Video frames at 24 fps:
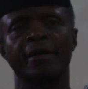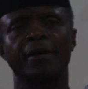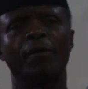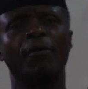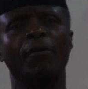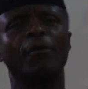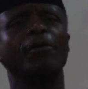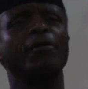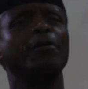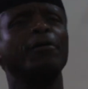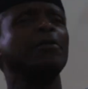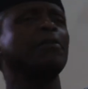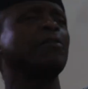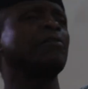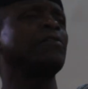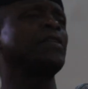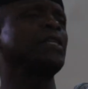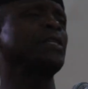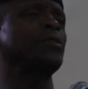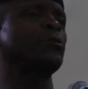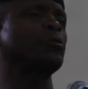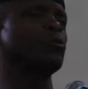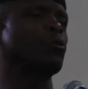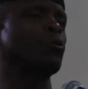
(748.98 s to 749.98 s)
All of
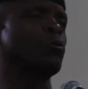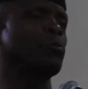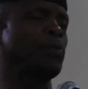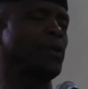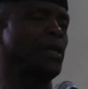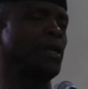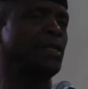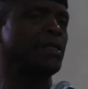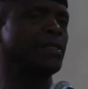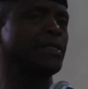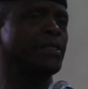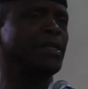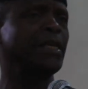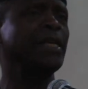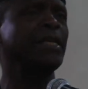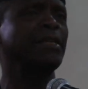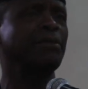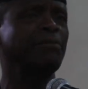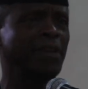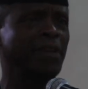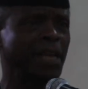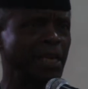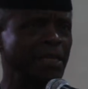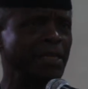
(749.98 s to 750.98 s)
this took place
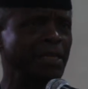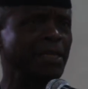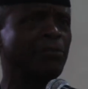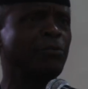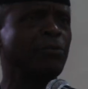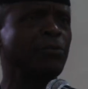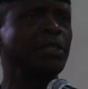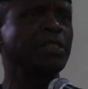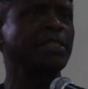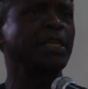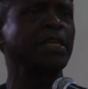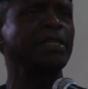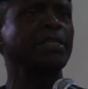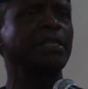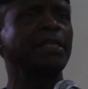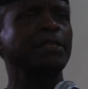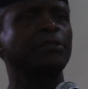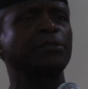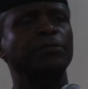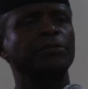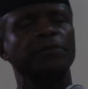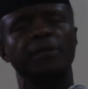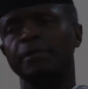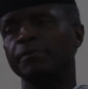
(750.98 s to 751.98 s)
in very recent
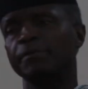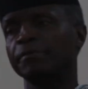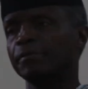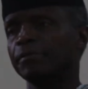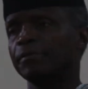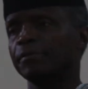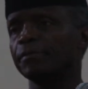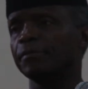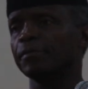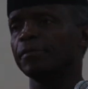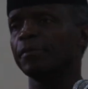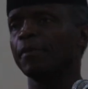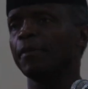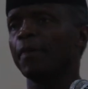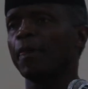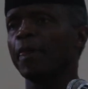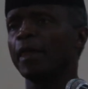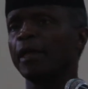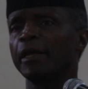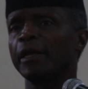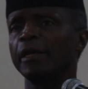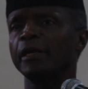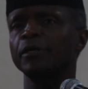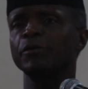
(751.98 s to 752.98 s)
history.
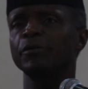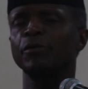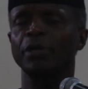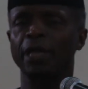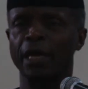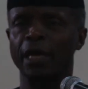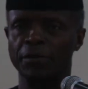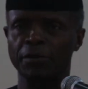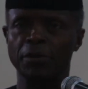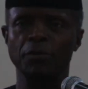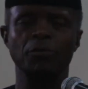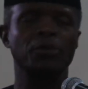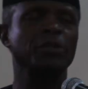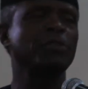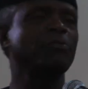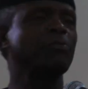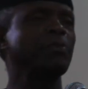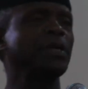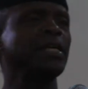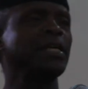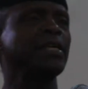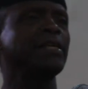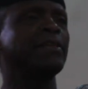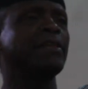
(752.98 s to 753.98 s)
You'll agree with
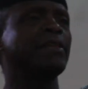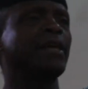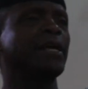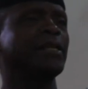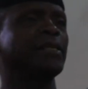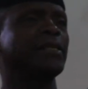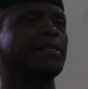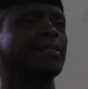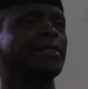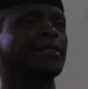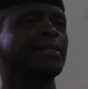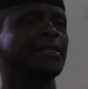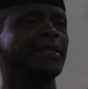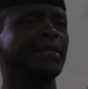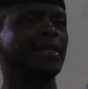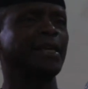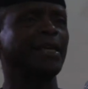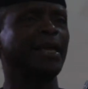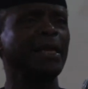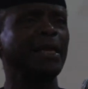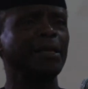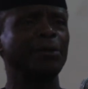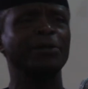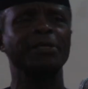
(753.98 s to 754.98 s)
me that
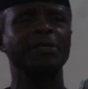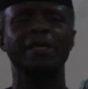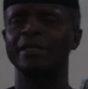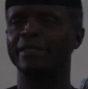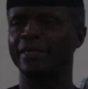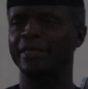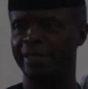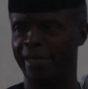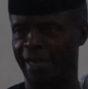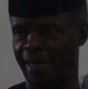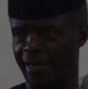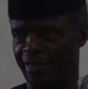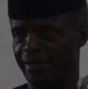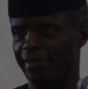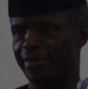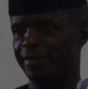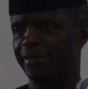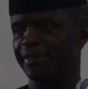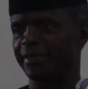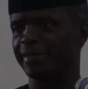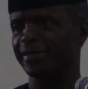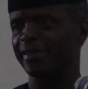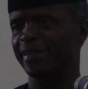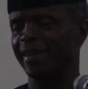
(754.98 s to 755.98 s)
a lot has
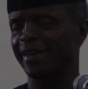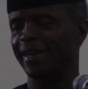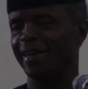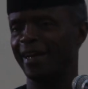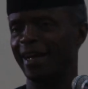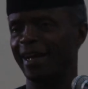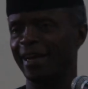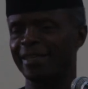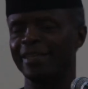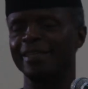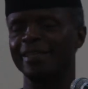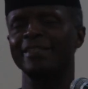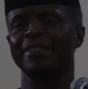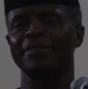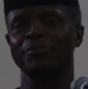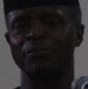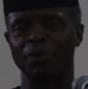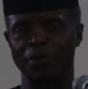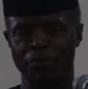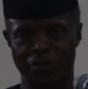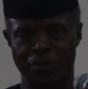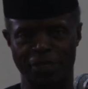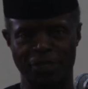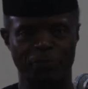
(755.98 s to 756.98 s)
changed, at least
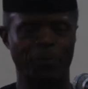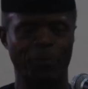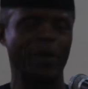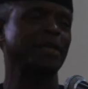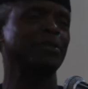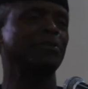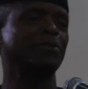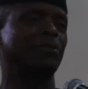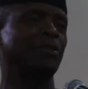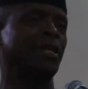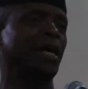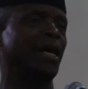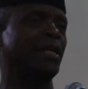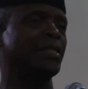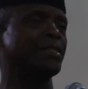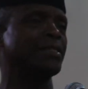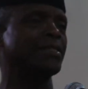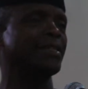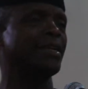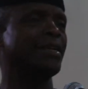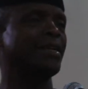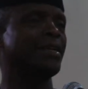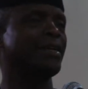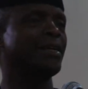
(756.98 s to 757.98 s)
with respect to that.
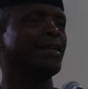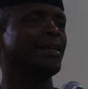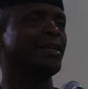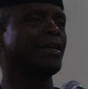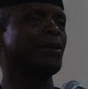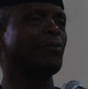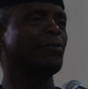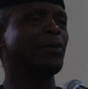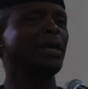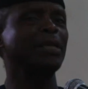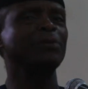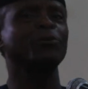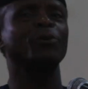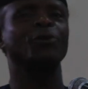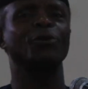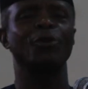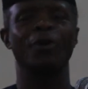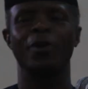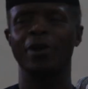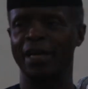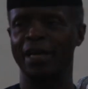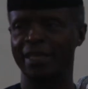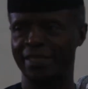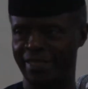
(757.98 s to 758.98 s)
We are no
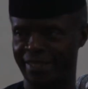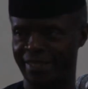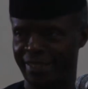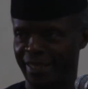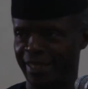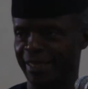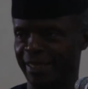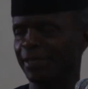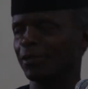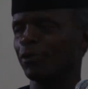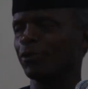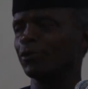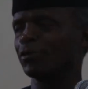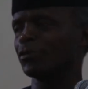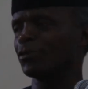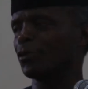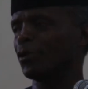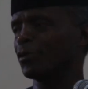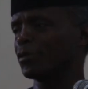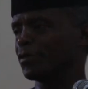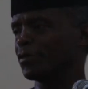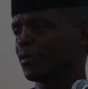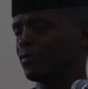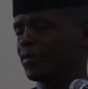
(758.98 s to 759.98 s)
longer seeing those
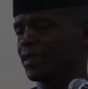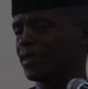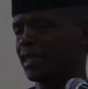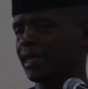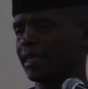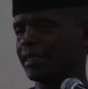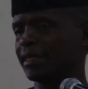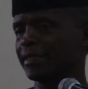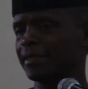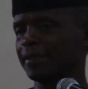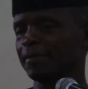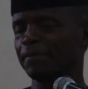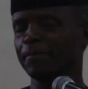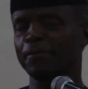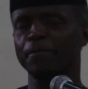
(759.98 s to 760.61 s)
sorts of things.